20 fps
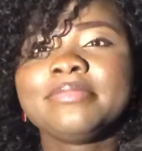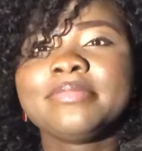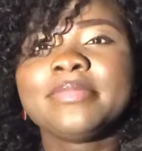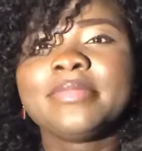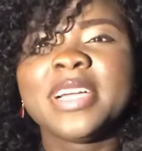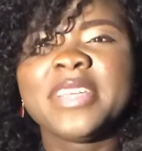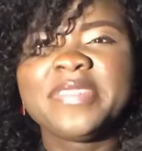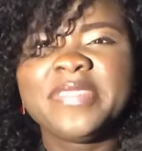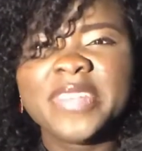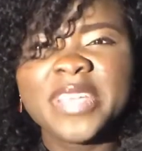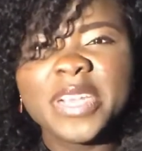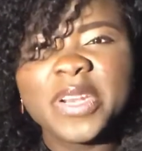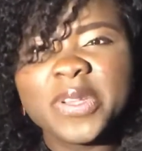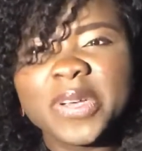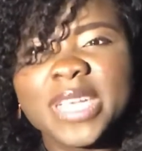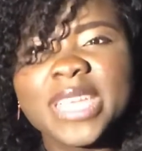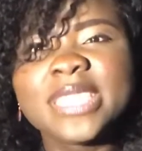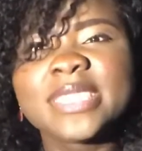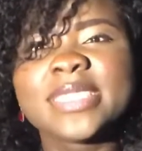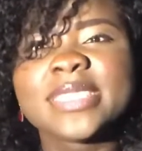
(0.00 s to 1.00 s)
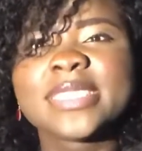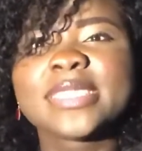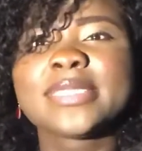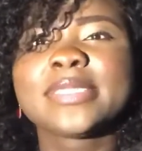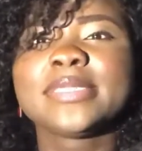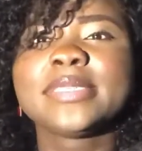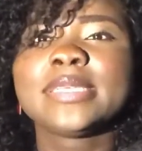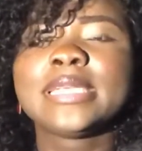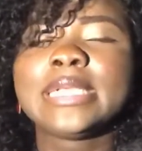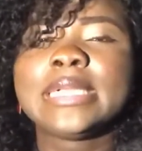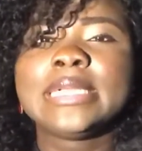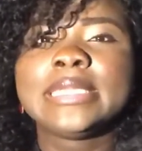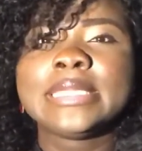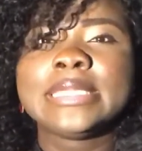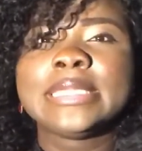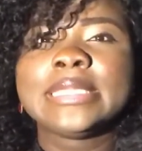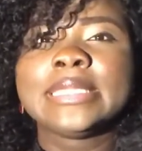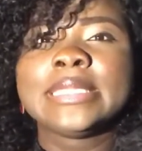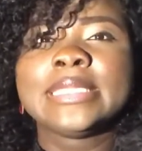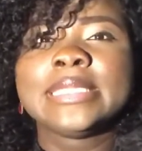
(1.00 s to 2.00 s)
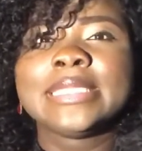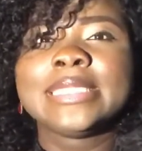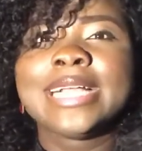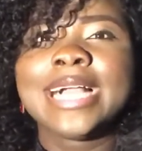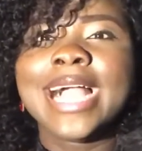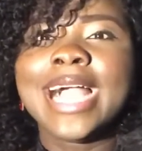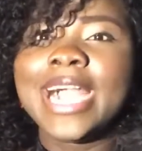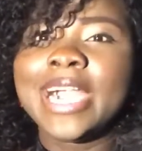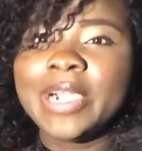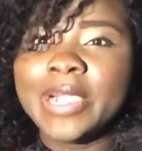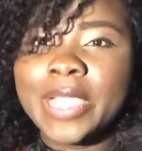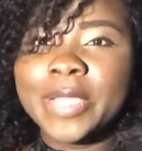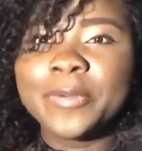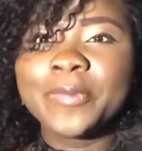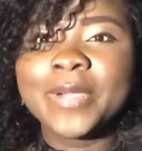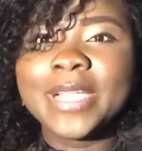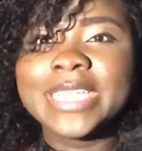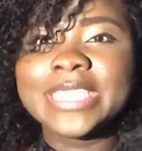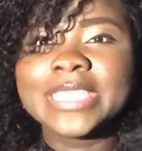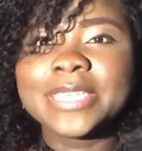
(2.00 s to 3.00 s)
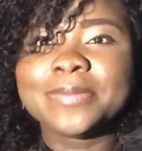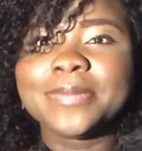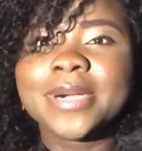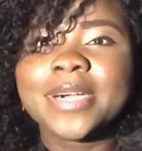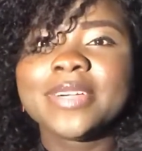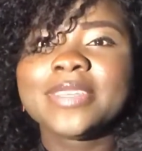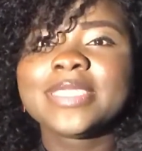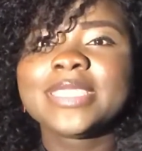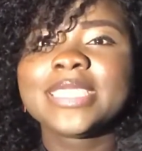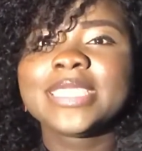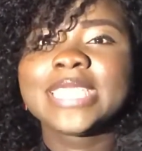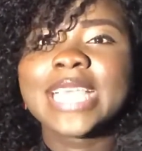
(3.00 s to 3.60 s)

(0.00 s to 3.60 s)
my failures, how I went about it,